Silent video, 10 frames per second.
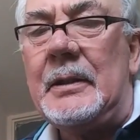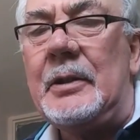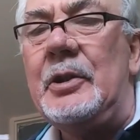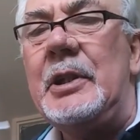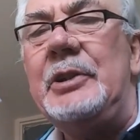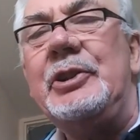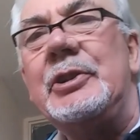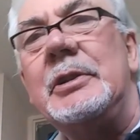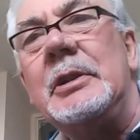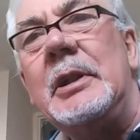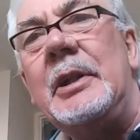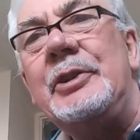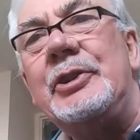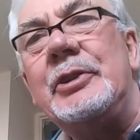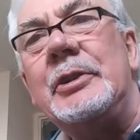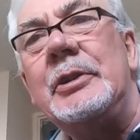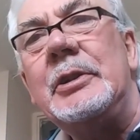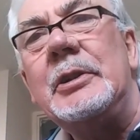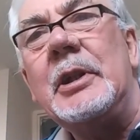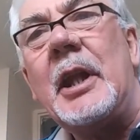a good inch
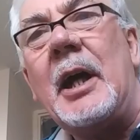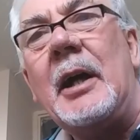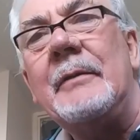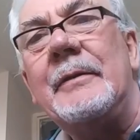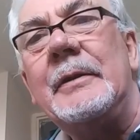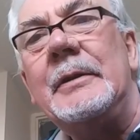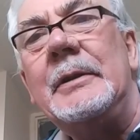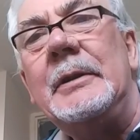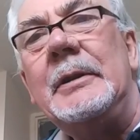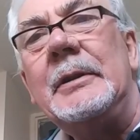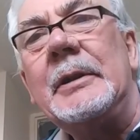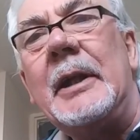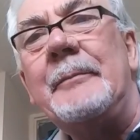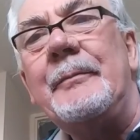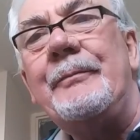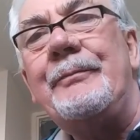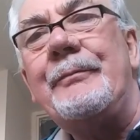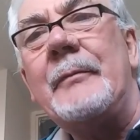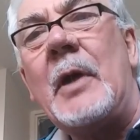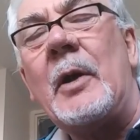and a half. Okay,
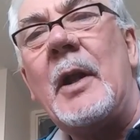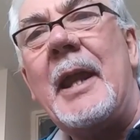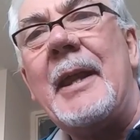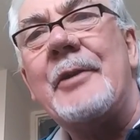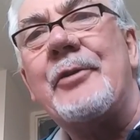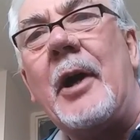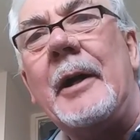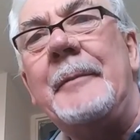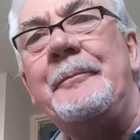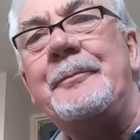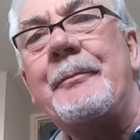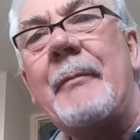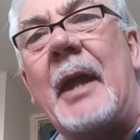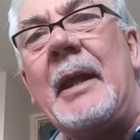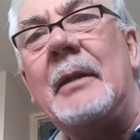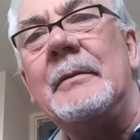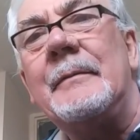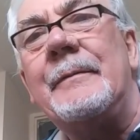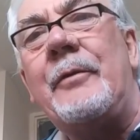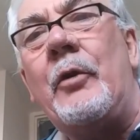now I'm going to let that dry, and that will
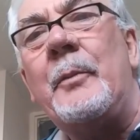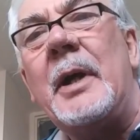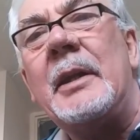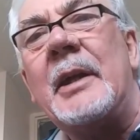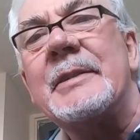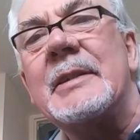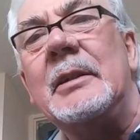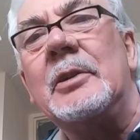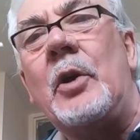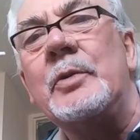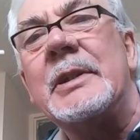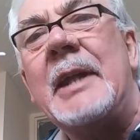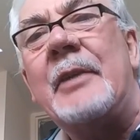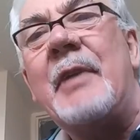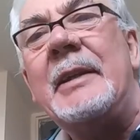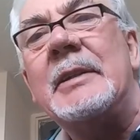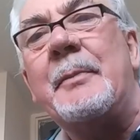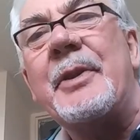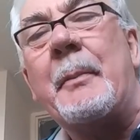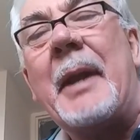form a nice little coating then, ready to
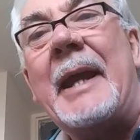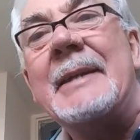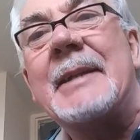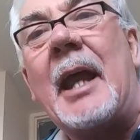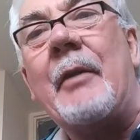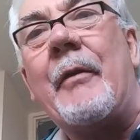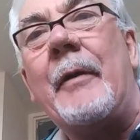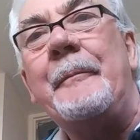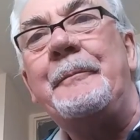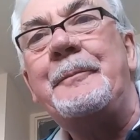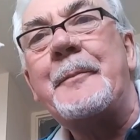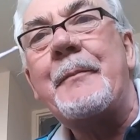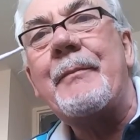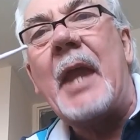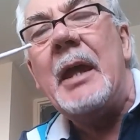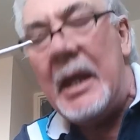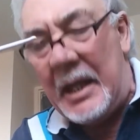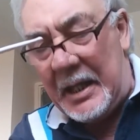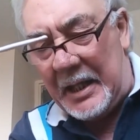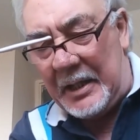put the blaze color on.
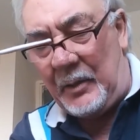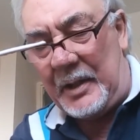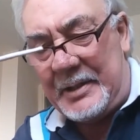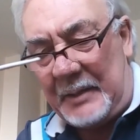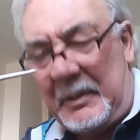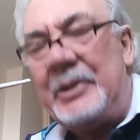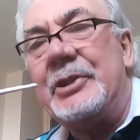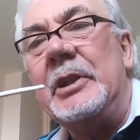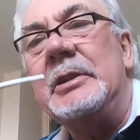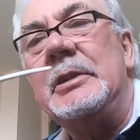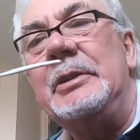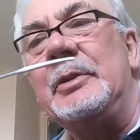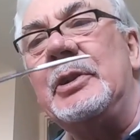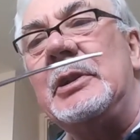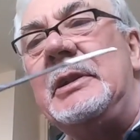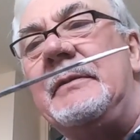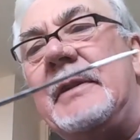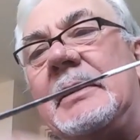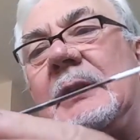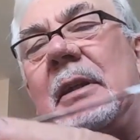Now, as I mentioned, you could leave
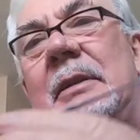it